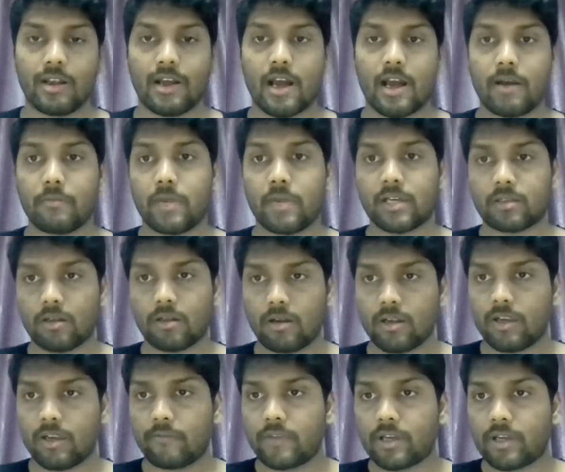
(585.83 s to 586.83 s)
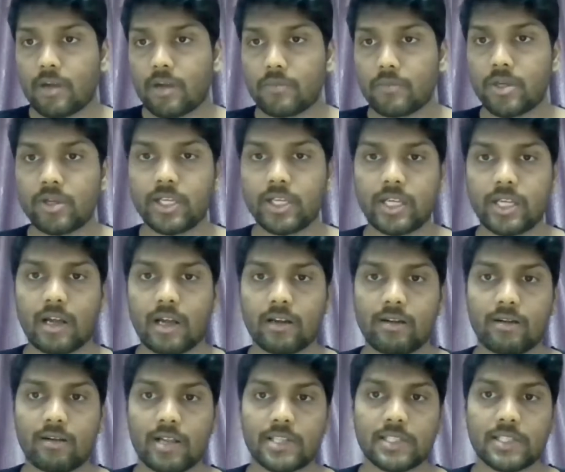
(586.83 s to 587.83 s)
But if the community
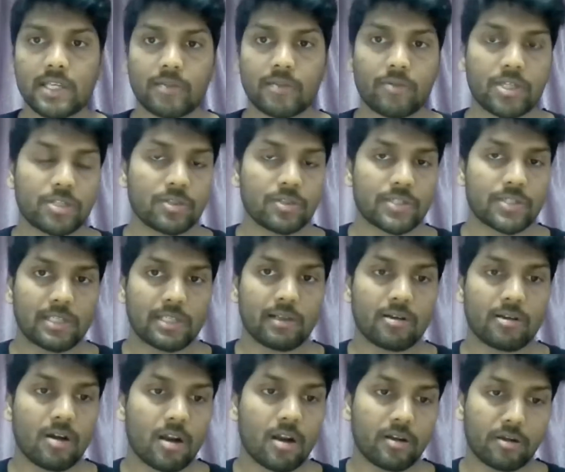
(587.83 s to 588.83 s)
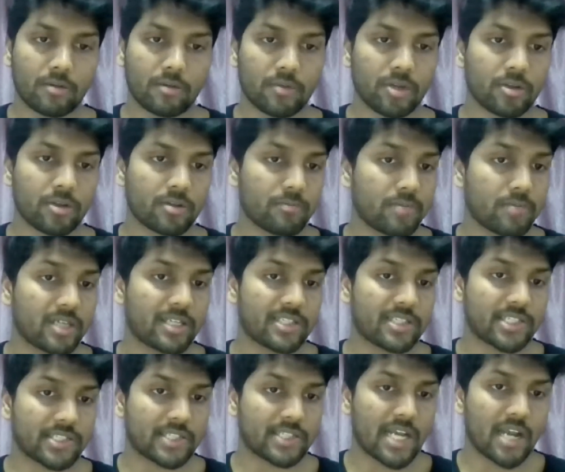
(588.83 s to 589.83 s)
agrees that we should still contribute, but as a
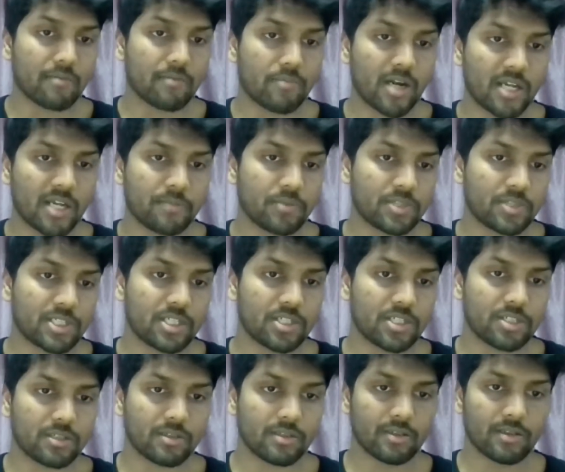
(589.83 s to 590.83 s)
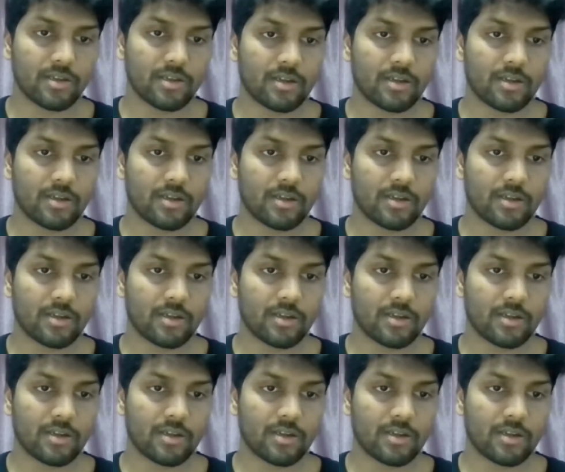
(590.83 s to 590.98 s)
standby position,